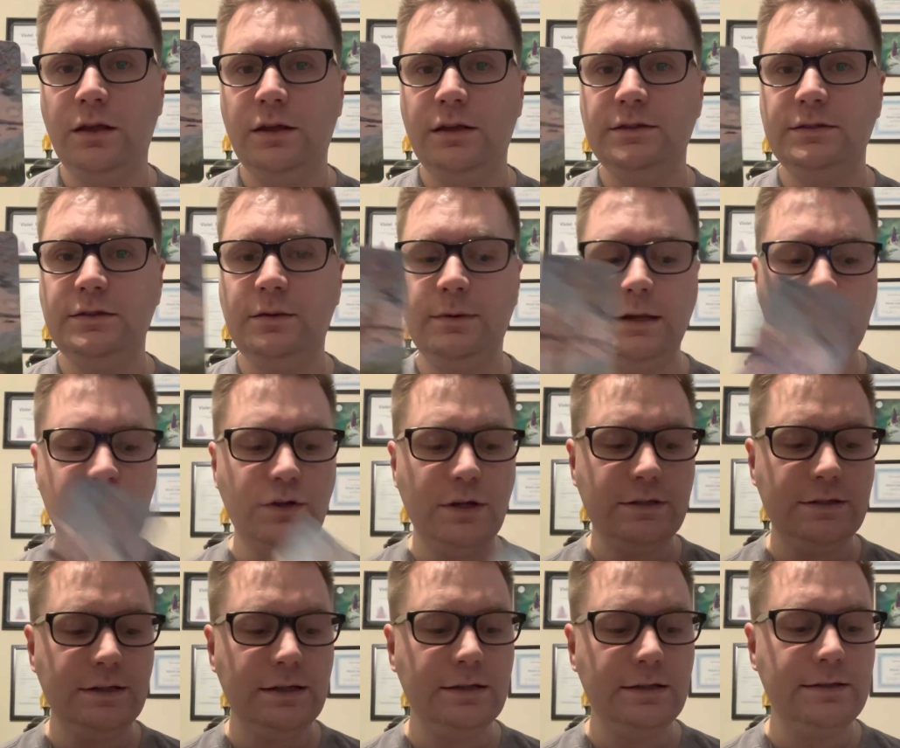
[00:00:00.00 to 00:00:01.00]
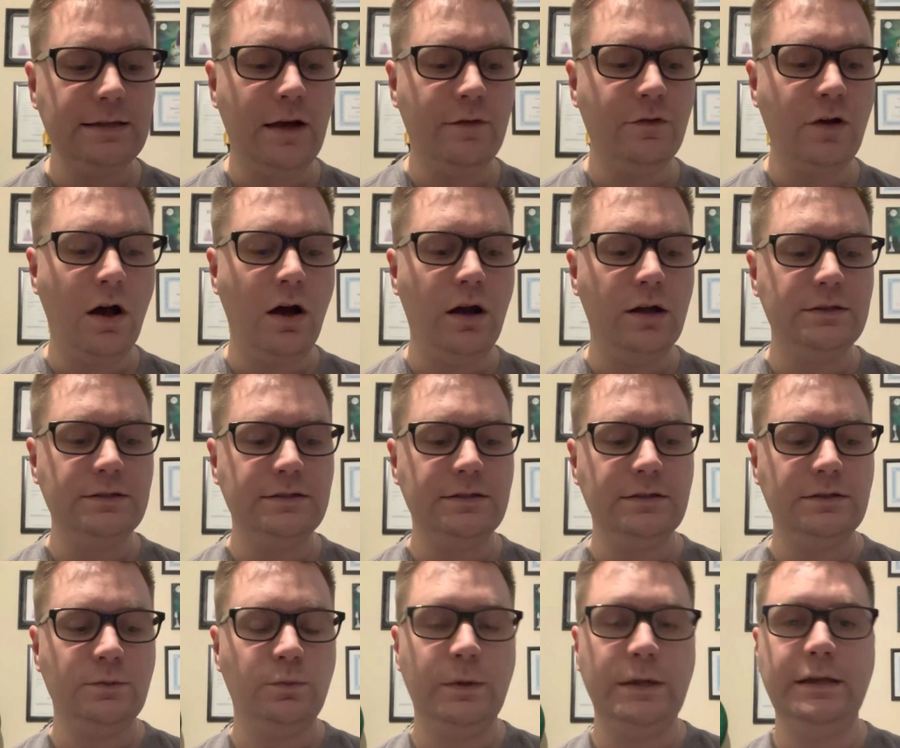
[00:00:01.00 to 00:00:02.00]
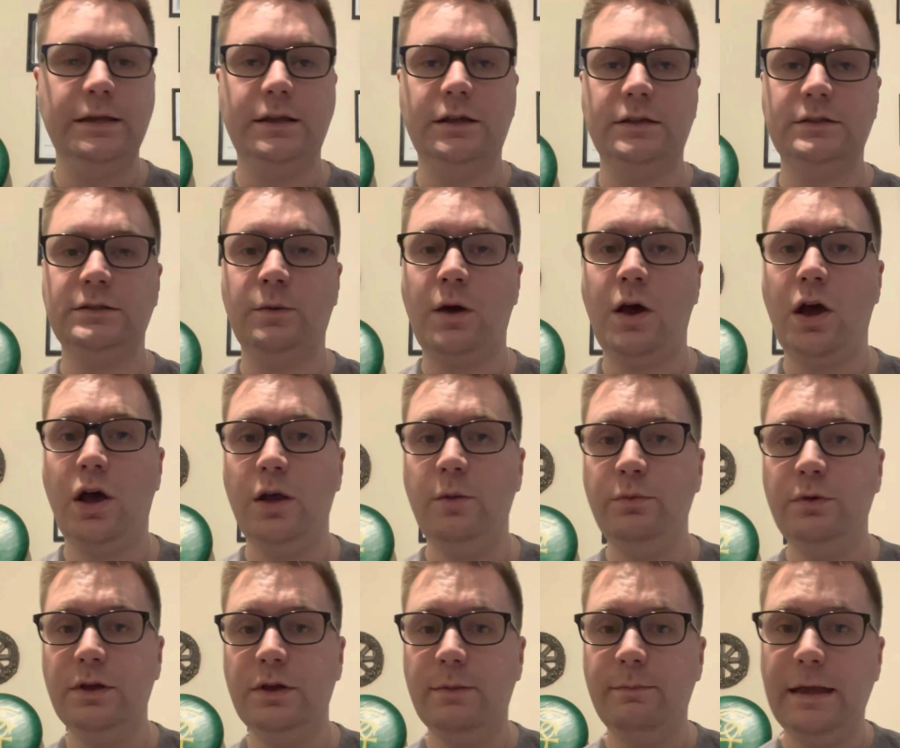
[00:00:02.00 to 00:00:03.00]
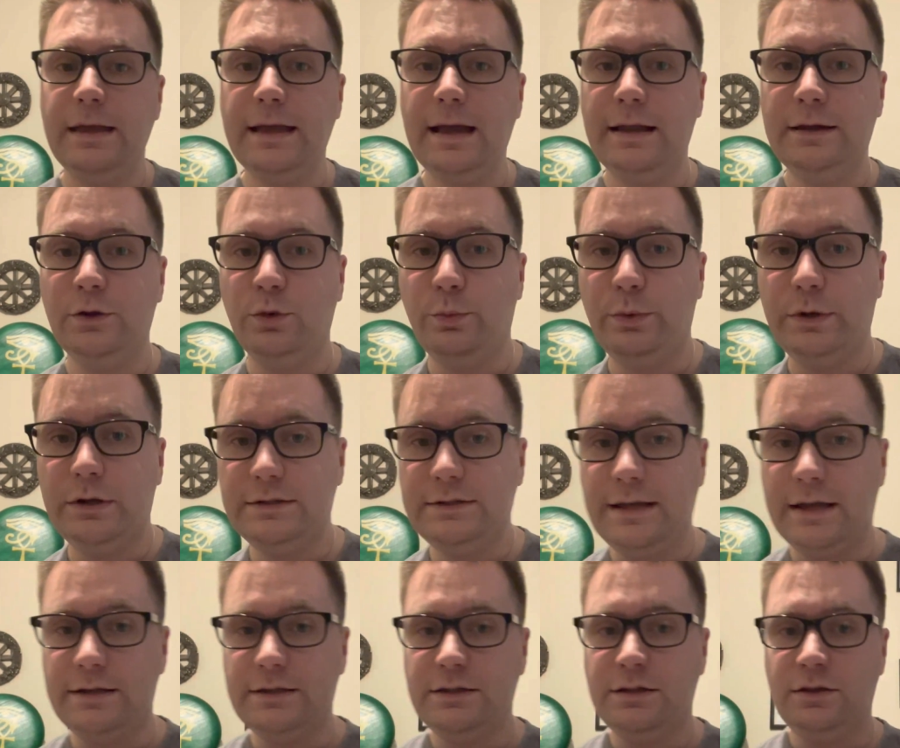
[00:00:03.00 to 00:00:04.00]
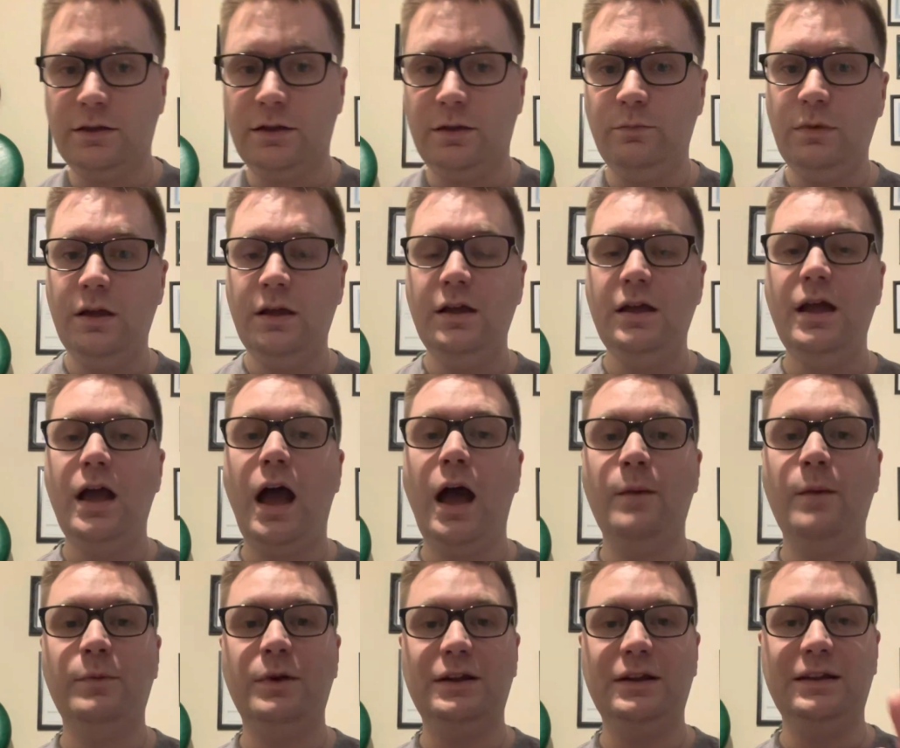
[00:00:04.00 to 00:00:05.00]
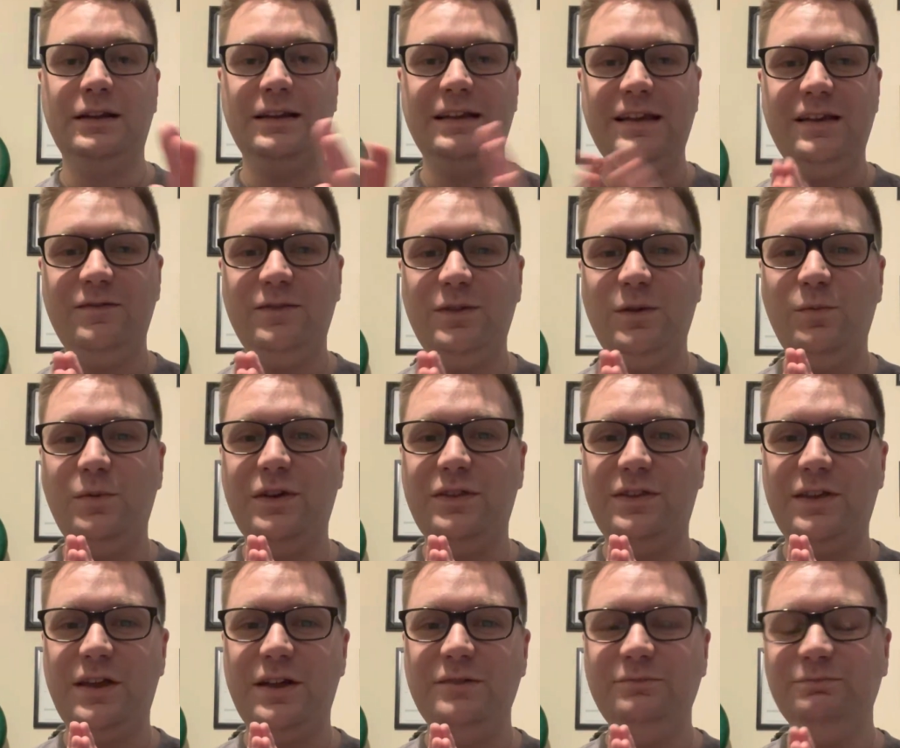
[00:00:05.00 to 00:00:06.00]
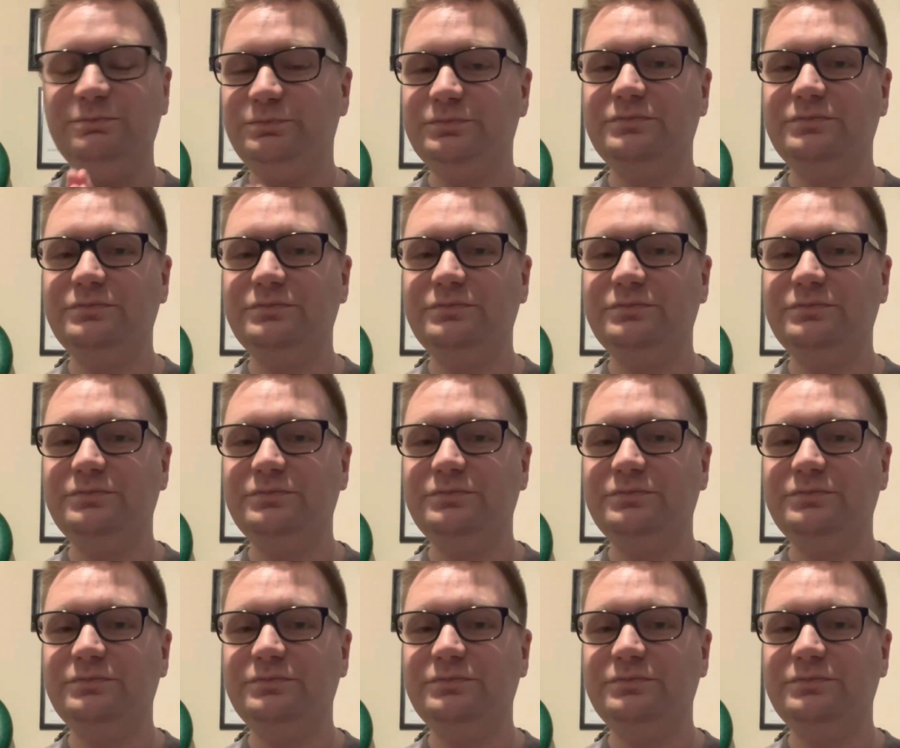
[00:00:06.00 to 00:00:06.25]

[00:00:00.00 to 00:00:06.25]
So an interesting set of cards this week. So I hope you can make a little bit of sense of them. I'm going to leave them with you.